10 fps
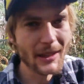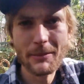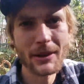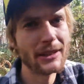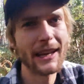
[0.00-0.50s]

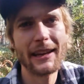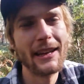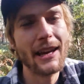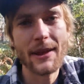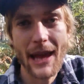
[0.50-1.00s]
But yeah,
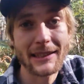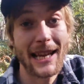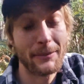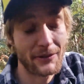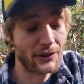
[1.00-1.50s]
thanks
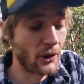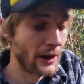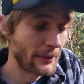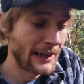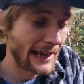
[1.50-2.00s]
heaps for
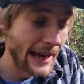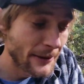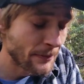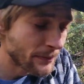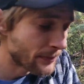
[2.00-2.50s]
joining me again.